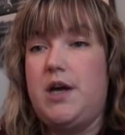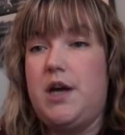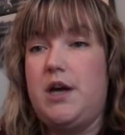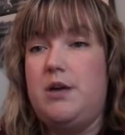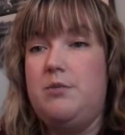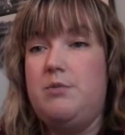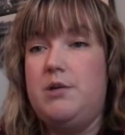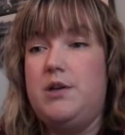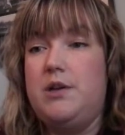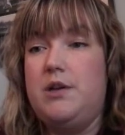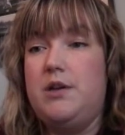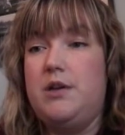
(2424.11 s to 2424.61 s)

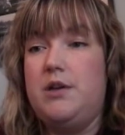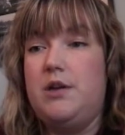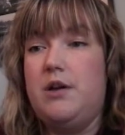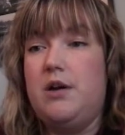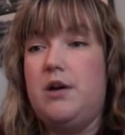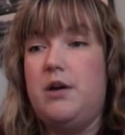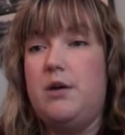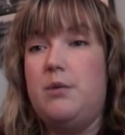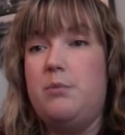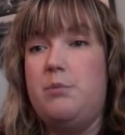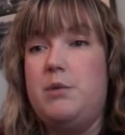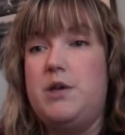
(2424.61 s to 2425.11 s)
I'm in
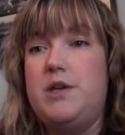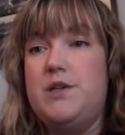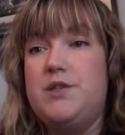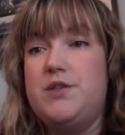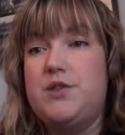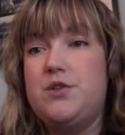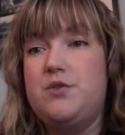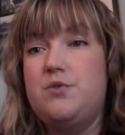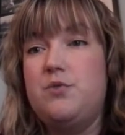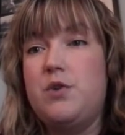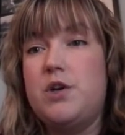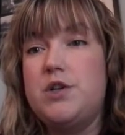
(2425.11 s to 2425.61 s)

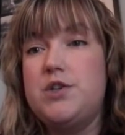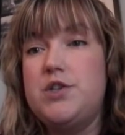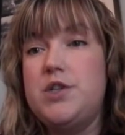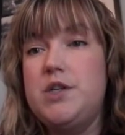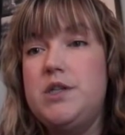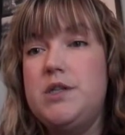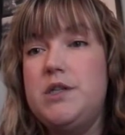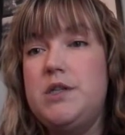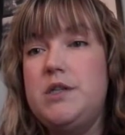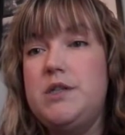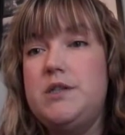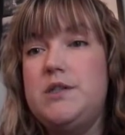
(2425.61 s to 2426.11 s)
Eastern
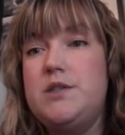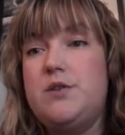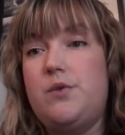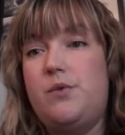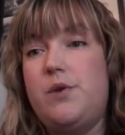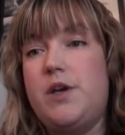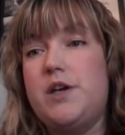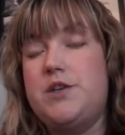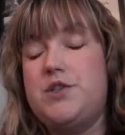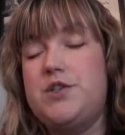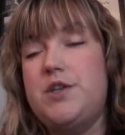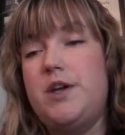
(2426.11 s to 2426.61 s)
Washington, so
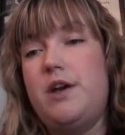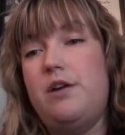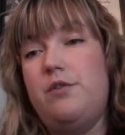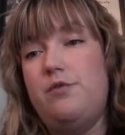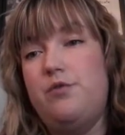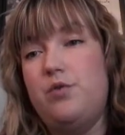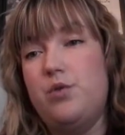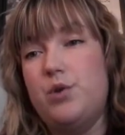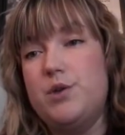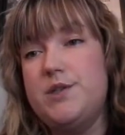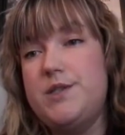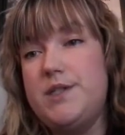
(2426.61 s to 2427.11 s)
we actually have
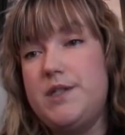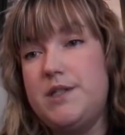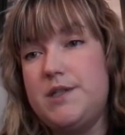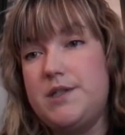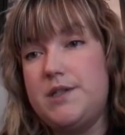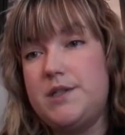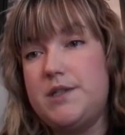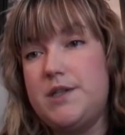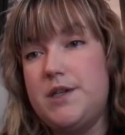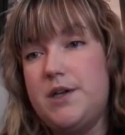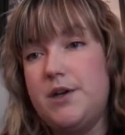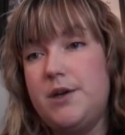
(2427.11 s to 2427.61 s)
4
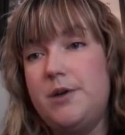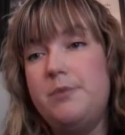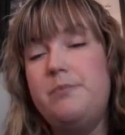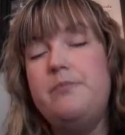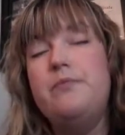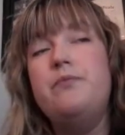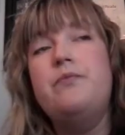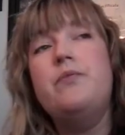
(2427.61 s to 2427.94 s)
seasons here.